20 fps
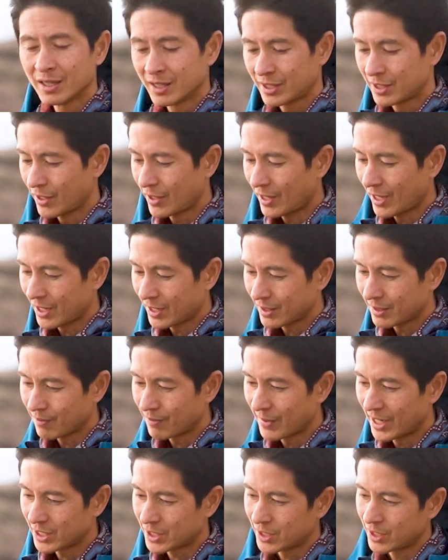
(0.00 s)
so that it
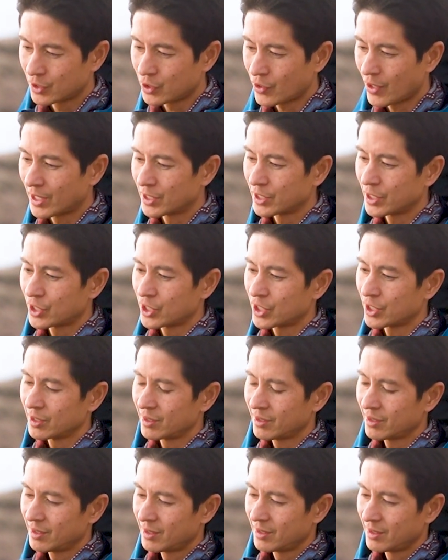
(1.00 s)
makes you
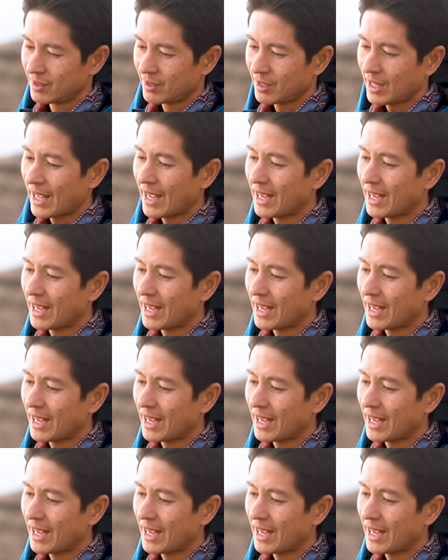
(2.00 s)
transition